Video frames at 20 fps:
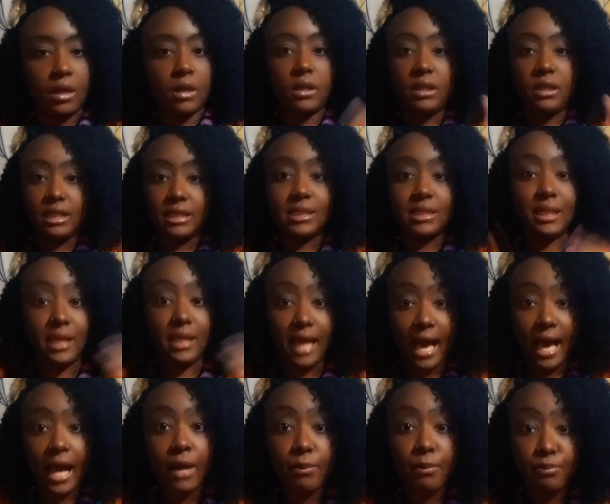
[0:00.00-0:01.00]
listen,
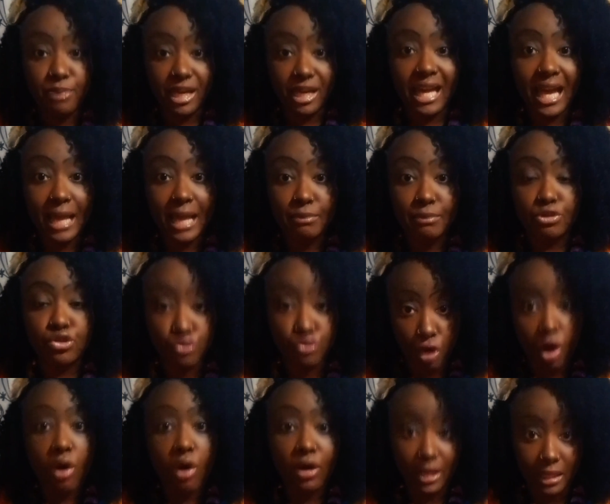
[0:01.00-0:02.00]
God became
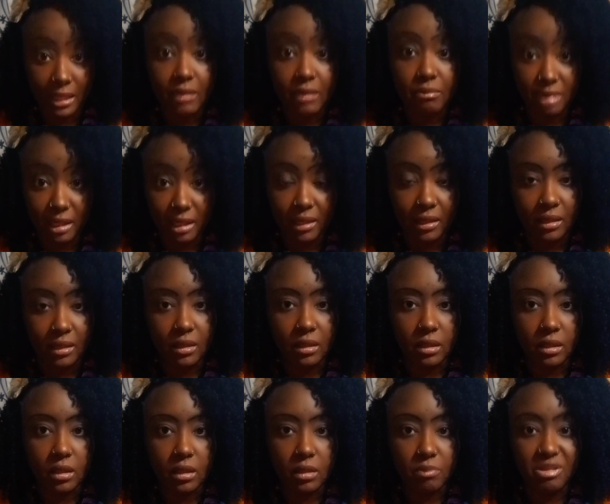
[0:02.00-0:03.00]
strong in me
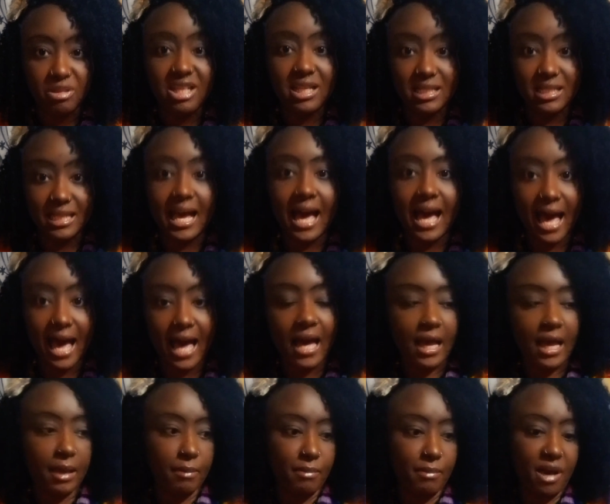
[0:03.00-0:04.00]
because
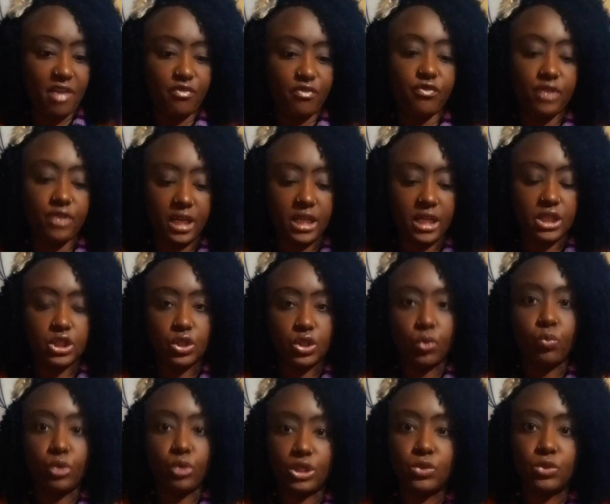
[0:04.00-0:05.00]
my flesh
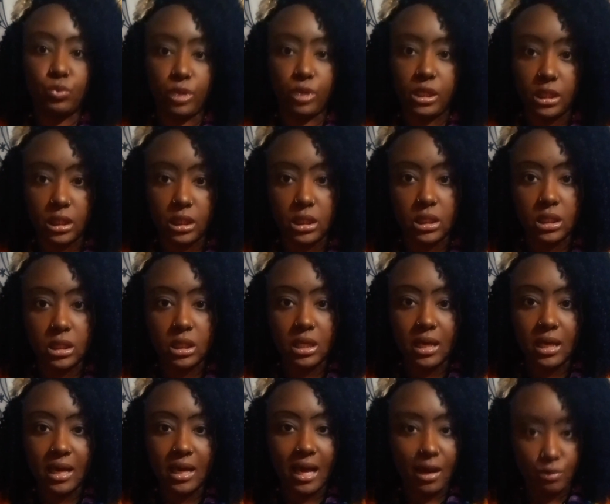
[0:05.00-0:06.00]
was weak.
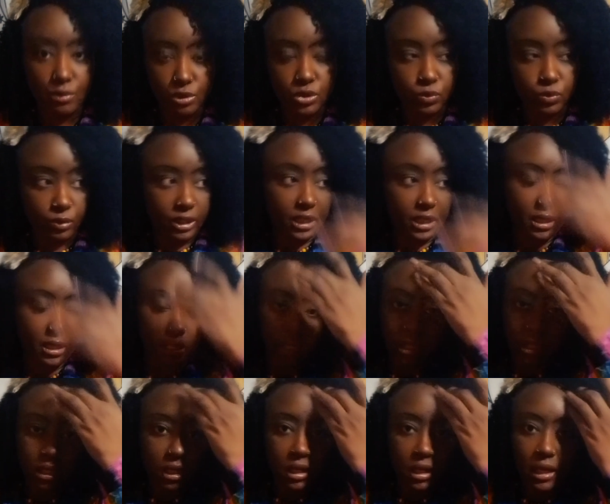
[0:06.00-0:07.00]
I was weak,
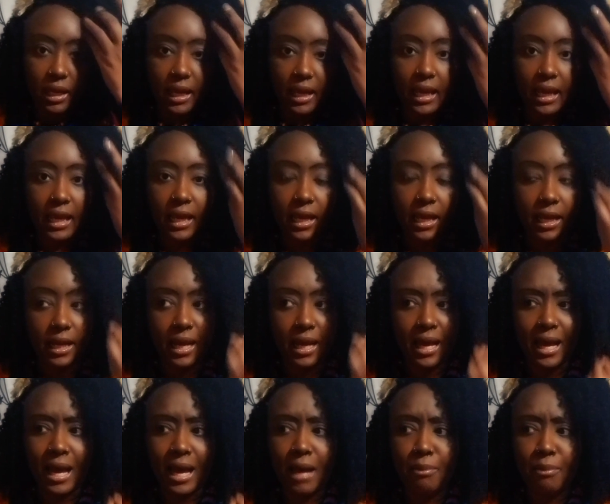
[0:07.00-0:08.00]
and
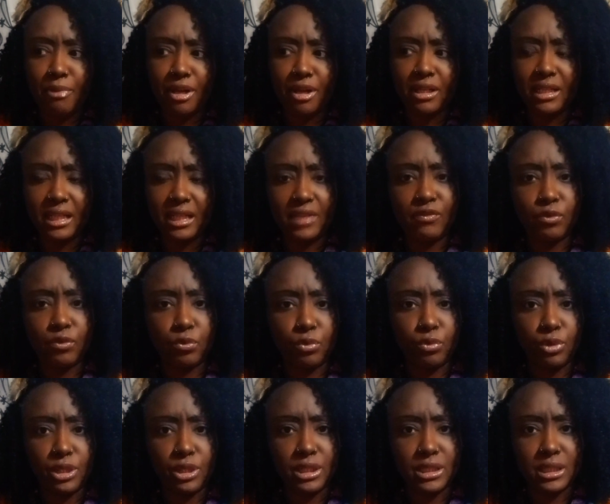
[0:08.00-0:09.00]
I barely even
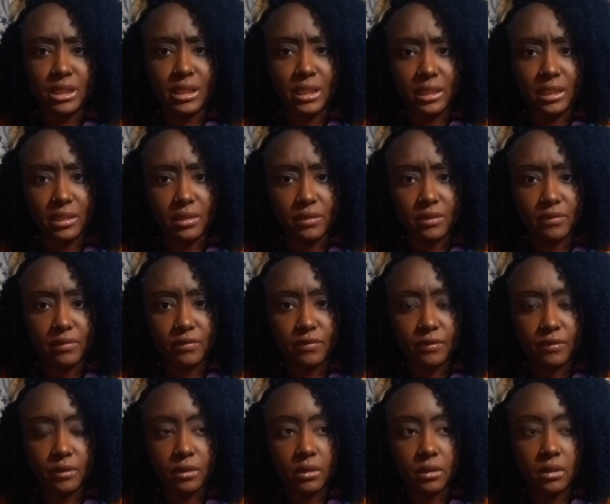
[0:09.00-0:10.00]
wanted to live.
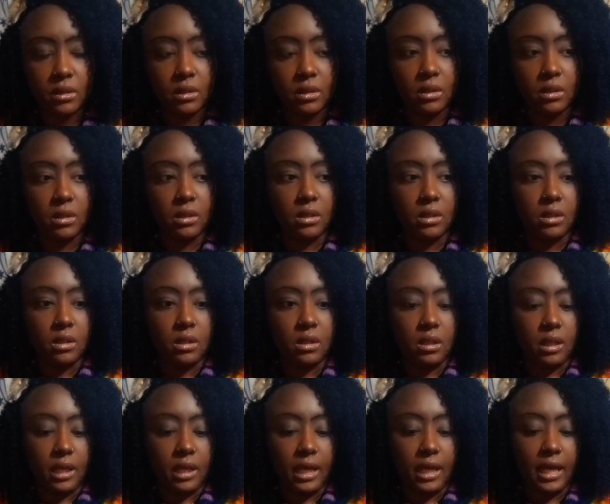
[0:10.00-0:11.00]

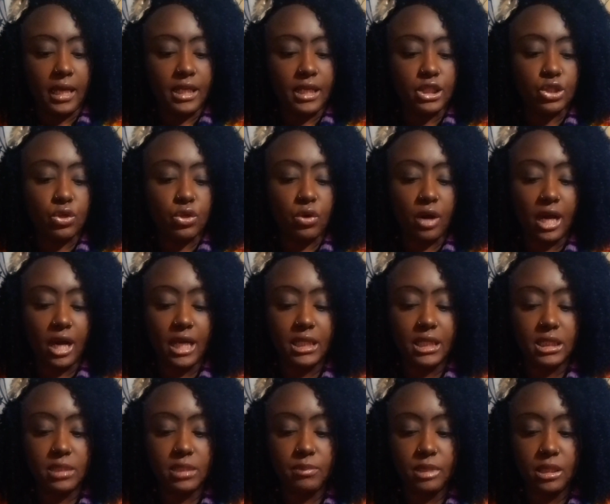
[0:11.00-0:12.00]
And it's
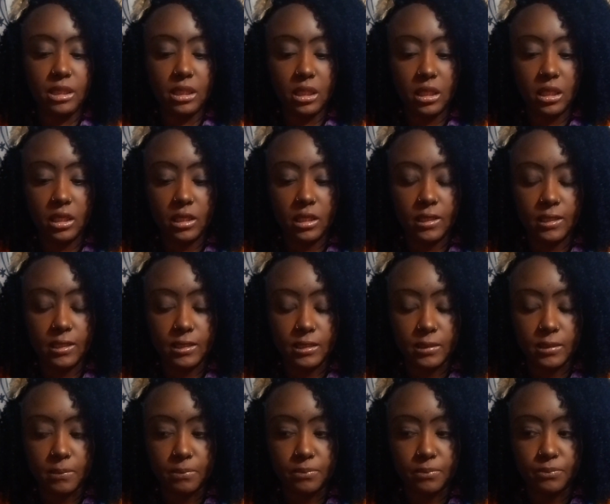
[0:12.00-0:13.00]
crazy, because